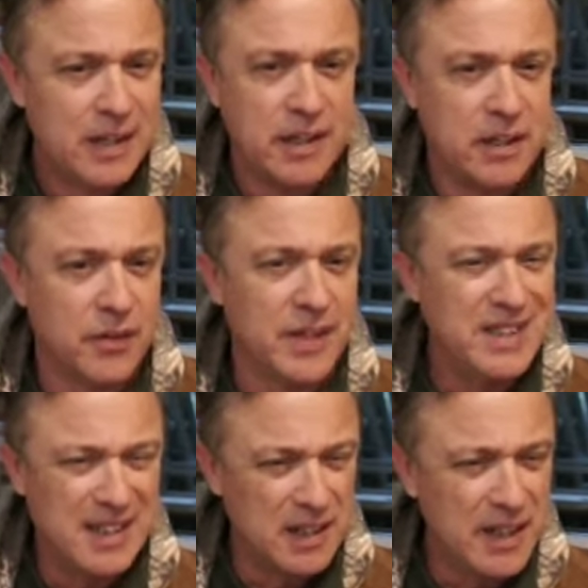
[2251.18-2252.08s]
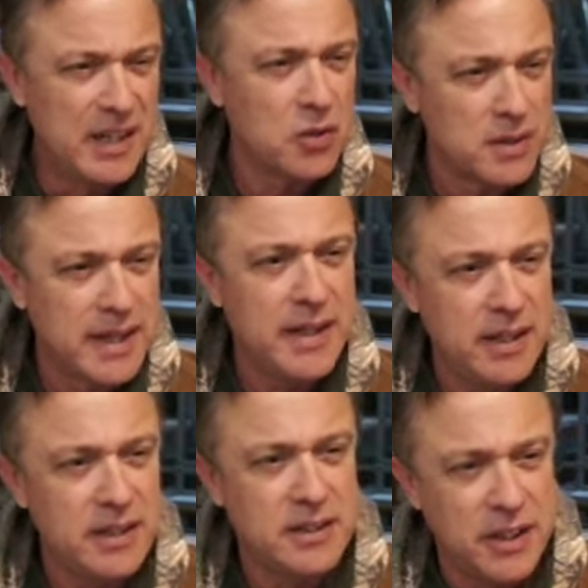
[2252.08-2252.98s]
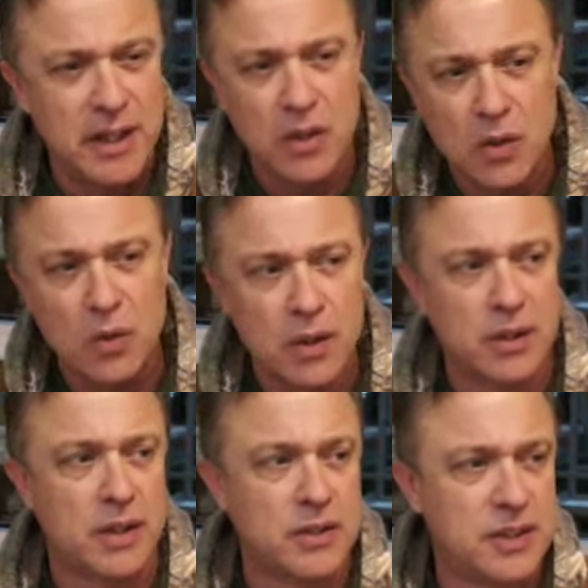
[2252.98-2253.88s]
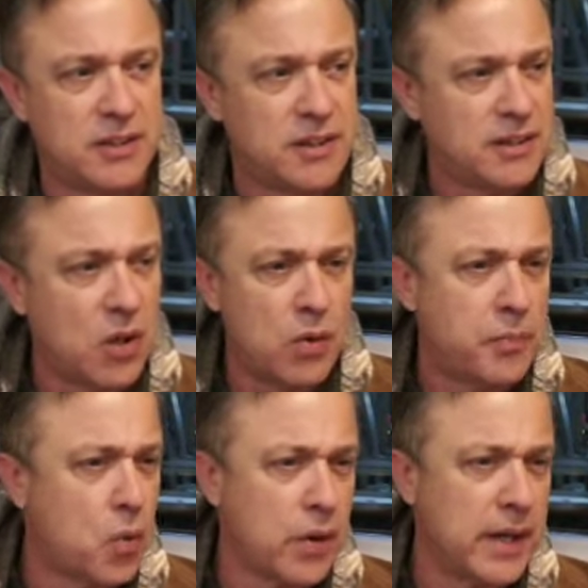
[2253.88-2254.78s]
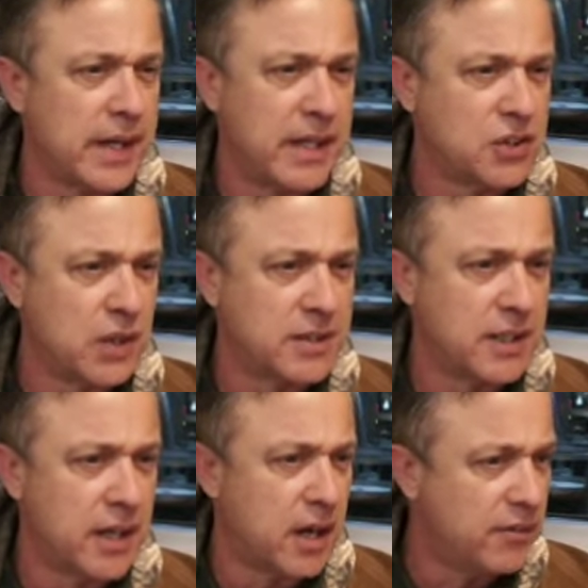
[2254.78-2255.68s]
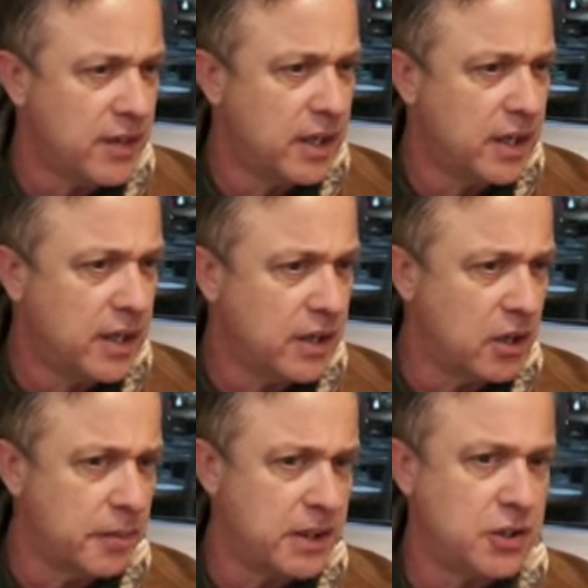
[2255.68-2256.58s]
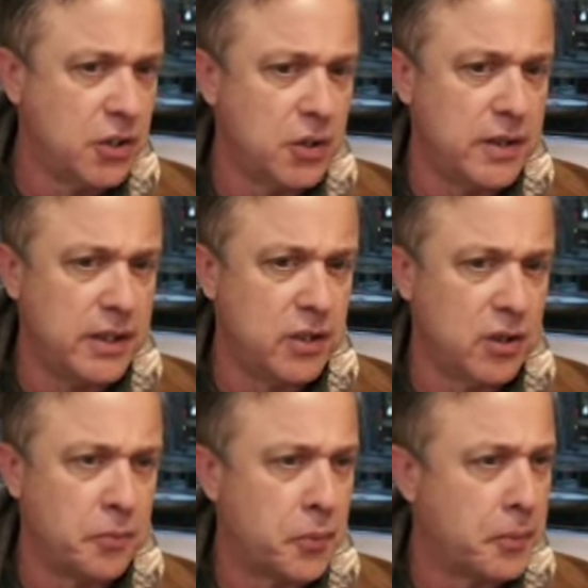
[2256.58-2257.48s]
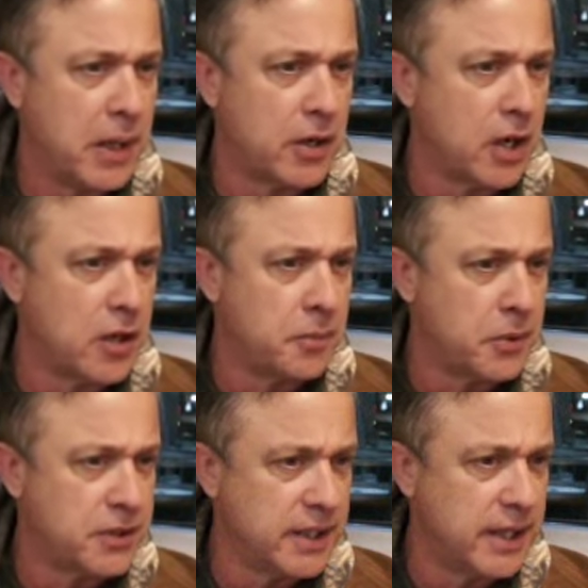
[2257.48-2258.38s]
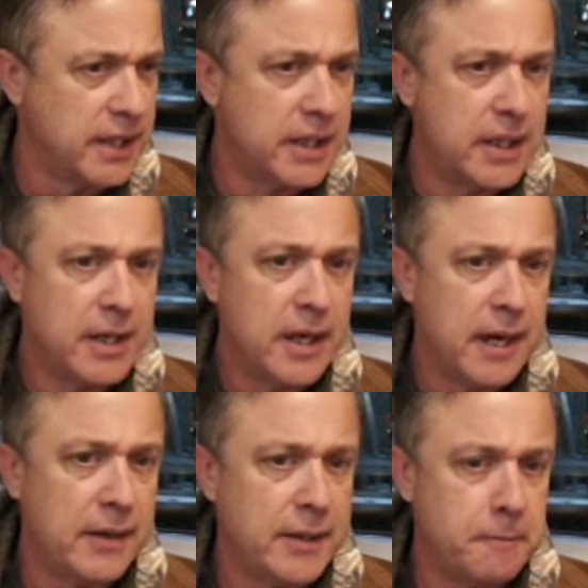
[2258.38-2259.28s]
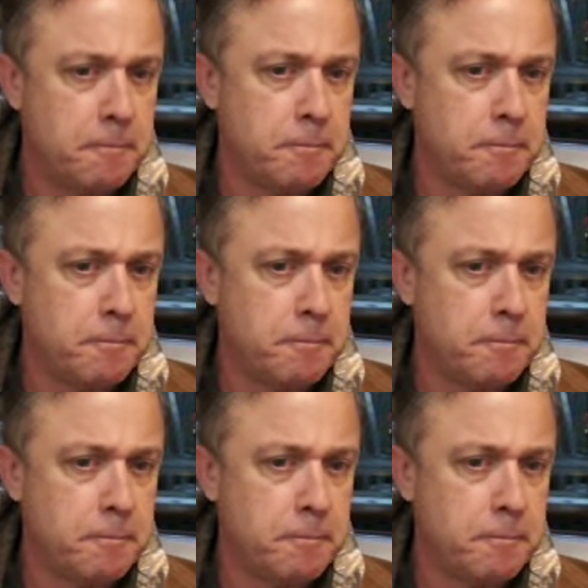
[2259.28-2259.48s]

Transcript: you know, these little things, you know, are just so important. I can't stress it enough. You know, make sure that you're prepared 100%. I mean,